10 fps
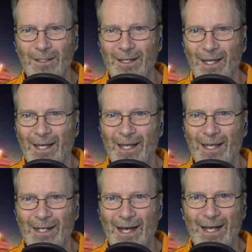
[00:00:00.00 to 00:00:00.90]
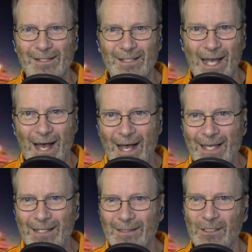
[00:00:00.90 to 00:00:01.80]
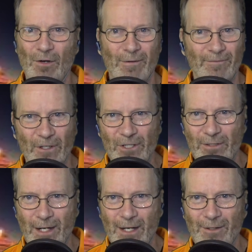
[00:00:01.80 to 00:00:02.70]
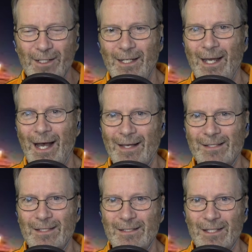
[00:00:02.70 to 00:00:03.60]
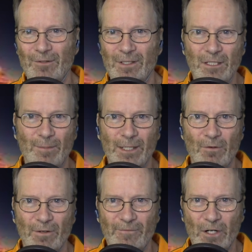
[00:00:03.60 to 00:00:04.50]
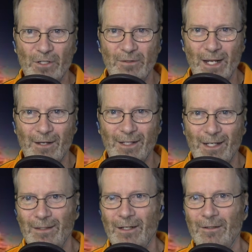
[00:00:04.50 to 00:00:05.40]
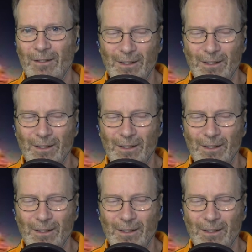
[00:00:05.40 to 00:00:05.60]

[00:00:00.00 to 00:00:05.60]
And I see Hyatt going first round. I see Cedric Tillman going first round, and they're going to